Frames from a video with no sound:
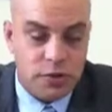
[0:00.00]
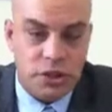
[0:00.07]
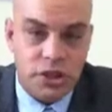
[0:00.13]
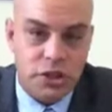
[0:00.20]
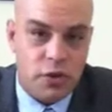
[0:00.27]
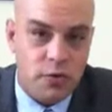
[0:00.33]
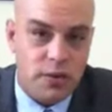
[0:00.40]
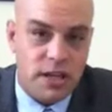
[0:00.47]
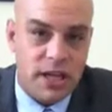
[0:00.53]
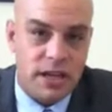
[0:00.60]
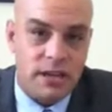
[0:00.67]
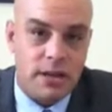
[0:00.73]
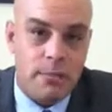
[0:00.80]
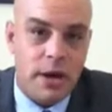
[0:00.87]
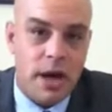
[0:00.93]
was showed thee
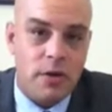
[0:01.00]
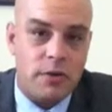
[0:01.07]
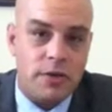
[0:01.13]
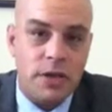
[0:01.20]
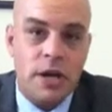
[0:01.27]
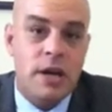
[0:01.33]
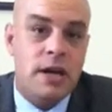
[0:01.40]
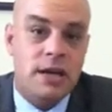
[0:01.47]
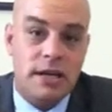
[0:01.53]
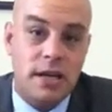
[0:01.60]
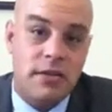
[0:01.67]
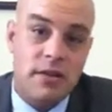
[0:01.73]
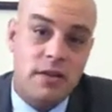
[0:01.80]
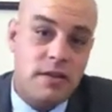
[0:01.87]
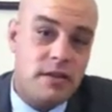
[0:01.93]
in the mount."
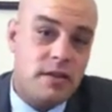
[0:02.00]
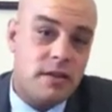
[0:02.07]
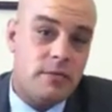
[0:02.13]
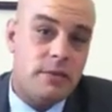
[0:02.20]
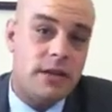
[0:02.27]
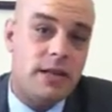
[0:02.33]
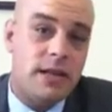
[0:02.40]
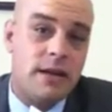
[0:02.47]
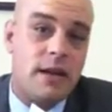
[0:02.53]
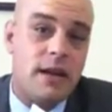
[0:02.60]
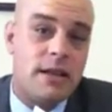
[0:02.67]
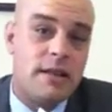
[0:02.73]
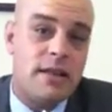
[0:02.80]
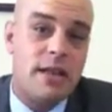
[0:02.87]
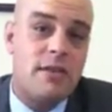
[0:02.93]
Now this is something that
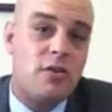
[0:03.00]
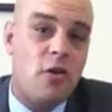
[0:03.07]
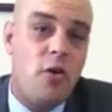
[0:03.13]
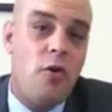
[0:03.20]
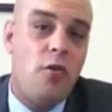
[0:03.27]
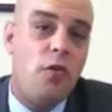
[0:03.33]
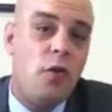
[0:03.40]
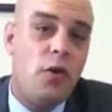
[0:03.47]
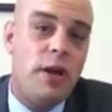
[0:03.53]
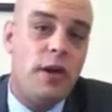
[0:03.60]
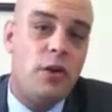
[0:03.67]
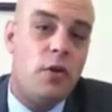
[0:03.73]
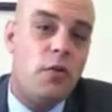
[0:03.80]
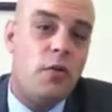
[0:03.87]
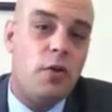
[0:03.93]
God says over
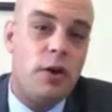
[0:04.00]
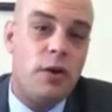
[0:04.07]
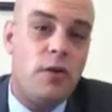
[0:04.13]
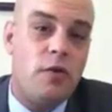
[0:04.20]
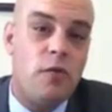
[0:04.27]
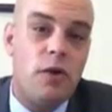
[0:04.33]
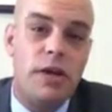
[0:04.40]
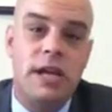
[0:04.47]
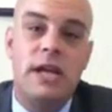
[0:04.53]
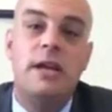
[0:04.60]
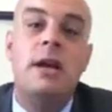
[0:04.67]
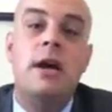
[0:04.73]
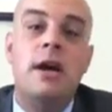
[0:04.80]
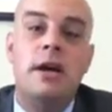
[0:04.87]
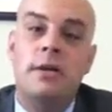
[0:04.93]
and over and over
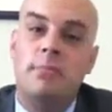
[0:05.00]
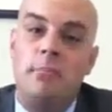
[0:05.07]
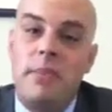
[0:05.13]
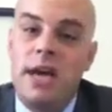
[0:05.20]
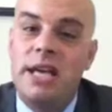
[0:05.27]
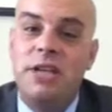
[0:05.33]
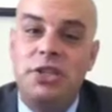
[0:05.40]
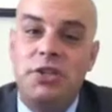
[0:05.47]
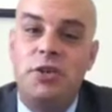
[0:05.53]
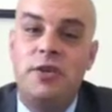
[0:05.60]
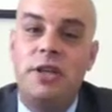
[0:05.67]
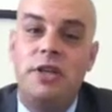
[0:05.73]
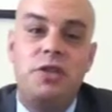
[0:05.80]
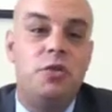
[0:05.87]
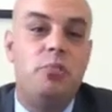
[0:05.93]
again. Make
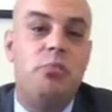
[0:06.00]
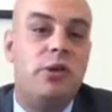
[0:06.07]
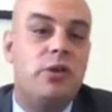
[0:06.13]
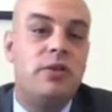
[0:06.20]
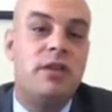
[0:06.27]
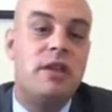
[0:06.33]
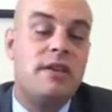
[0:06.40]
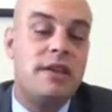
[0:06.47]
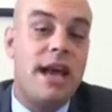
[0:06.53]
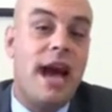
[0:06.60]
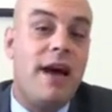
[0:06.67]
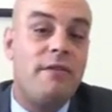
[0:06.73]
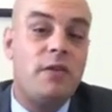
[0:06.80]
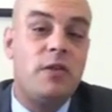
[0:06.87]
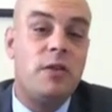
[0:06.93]
sure that you build this
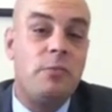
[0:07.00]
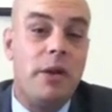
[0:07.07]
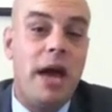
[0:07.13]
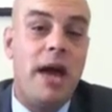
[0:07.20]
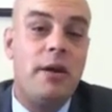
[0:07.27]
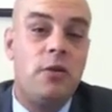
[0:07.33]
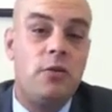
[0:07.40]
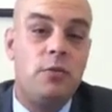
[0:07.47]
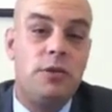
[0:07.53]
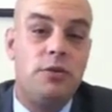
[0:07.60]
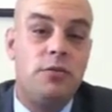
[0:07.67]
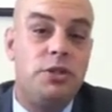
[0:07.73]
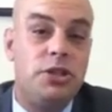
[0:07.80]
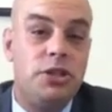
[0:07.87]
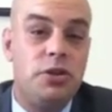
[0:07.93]
after the pattern
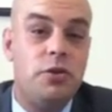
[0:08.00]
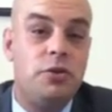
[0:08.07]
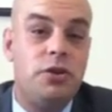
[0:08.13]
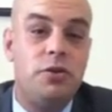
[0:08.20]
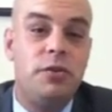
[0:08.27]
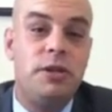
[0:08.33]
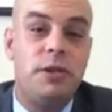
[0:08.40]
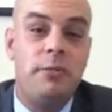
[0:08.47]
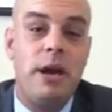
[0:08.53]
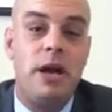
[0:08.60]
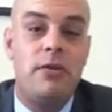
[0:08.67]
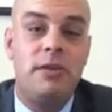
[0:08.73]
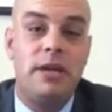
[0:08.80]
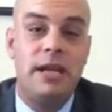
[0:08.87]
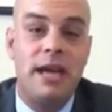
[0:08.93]
which was showed you in the
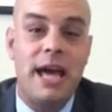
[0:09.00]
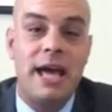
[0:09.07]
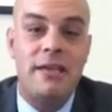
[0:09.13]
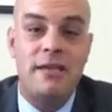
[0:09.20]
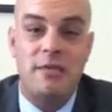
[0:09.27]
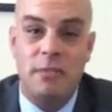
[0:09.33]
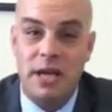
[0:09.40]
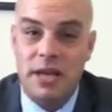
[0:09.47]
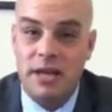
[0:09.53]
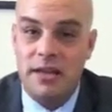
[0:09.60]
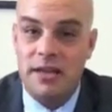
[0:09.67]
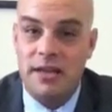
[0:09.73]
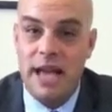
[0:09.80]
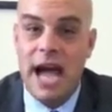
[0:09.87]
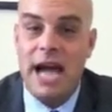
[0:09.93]
mountain. It has to be
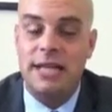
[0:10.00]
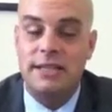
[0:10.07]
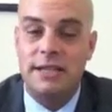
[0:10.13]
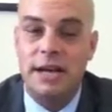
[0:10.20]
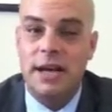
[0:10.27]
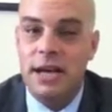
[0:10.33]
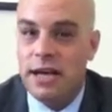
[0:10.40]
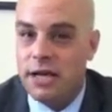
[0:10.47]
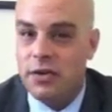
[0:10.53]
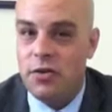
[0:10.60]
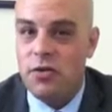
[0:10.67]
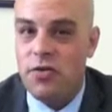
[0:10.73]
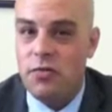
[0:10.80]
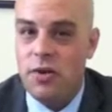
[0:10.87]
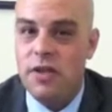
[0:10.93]
exact. And
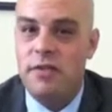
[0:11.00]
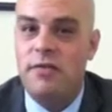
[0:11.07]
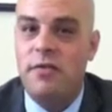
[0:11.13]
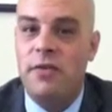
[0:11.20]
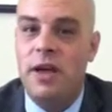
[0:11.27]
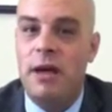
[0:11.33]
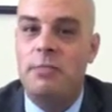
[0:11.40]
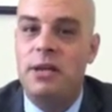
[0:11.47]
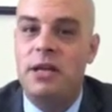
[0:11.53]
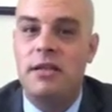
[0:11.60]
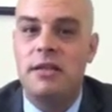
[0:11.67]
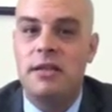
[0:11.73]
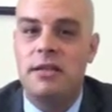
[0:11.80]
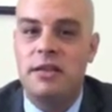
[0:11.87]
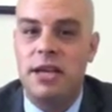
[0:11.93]
there's a reason for that,
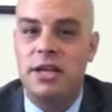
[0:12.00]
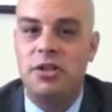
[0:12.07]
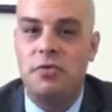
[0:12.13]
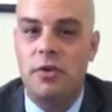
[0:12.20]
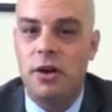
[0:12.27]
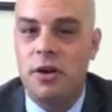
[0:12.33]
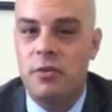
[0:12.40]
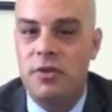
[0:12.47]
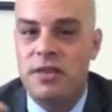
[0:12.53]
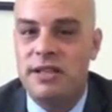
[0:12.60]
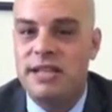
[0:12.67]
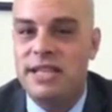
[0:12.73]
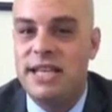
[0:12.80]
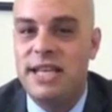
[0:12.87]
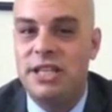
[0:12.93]
because the sanctuary was a
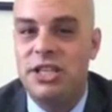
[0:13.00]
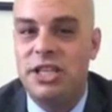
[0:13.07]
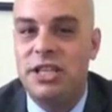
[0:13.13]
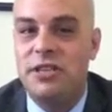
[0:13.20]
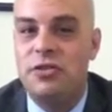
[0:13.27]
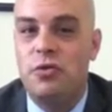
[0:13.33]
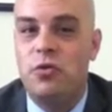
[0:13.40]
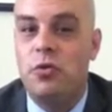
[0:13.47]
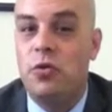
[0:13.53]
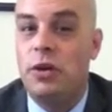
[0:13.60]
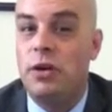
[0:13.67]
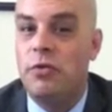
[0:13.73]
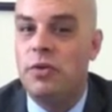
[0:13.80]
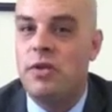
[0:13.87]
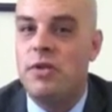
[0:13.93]
teaching tool.